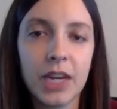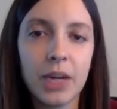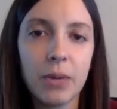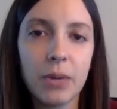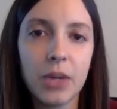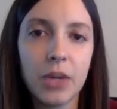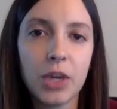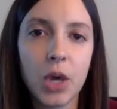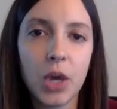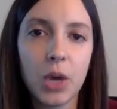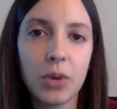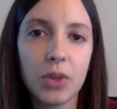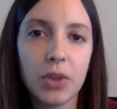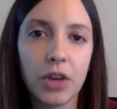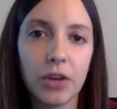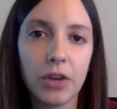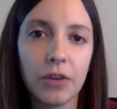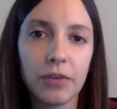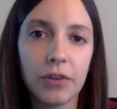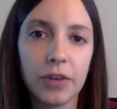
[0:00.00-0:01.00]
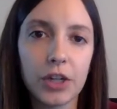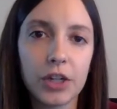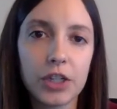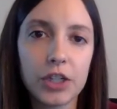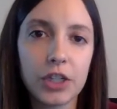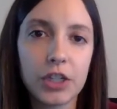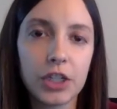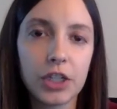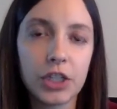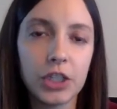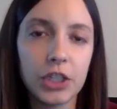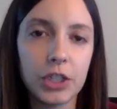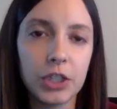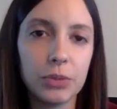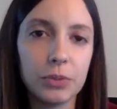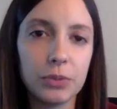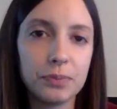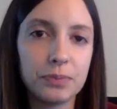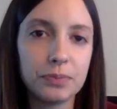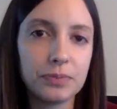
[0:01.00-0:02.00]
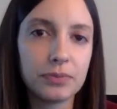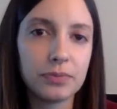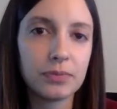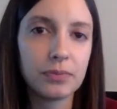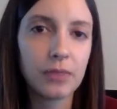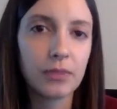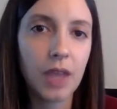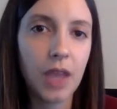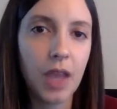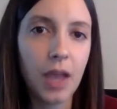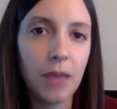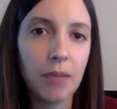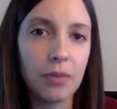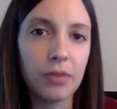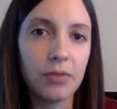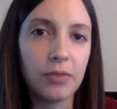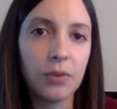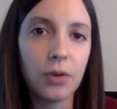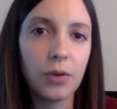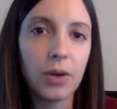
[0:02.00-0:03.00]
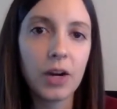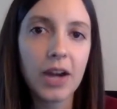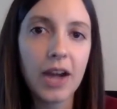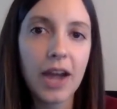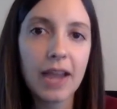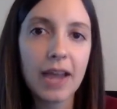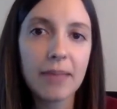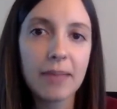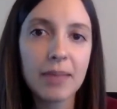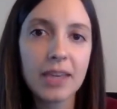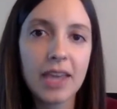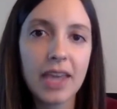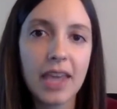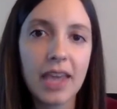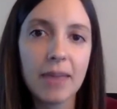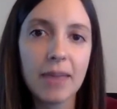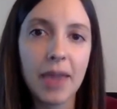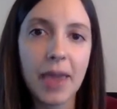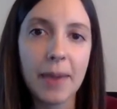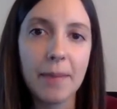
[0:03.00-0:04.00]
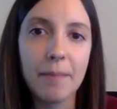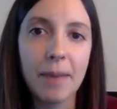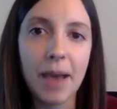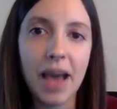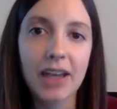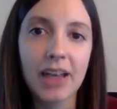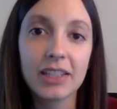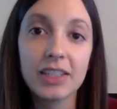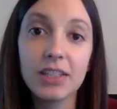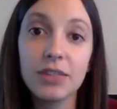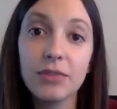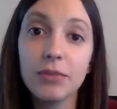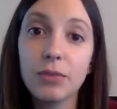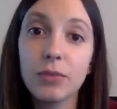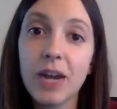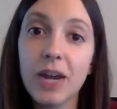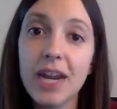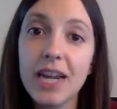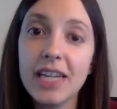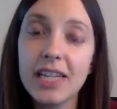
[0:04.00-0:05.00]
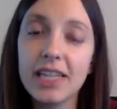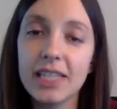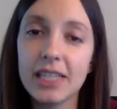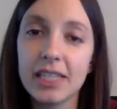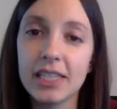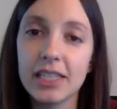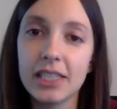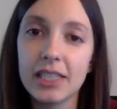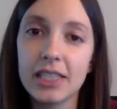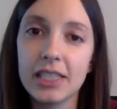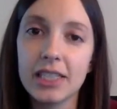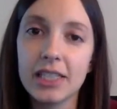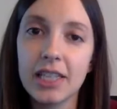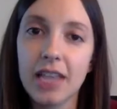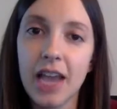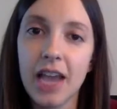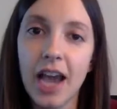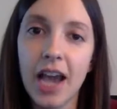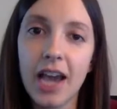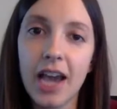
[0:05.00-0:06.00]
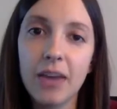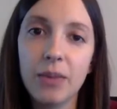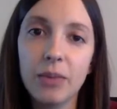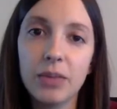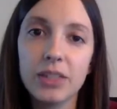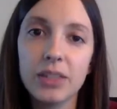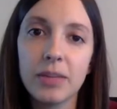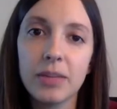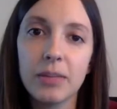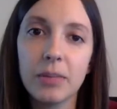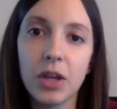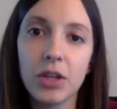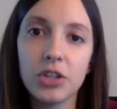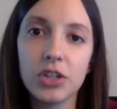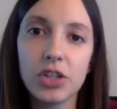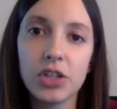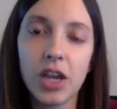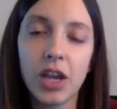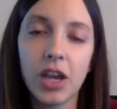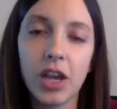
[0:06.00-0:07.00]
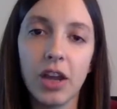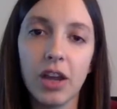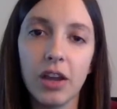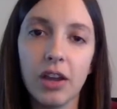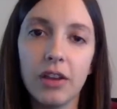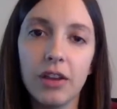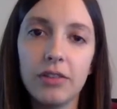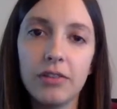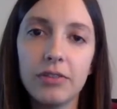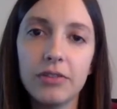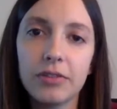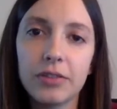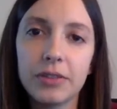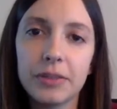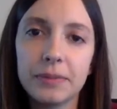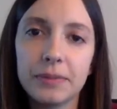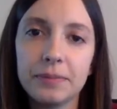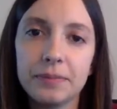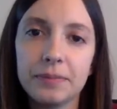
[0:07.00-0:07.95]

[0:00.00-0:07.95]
Here we go with our first clue. Before I became a box of raisins, I was a bunch of...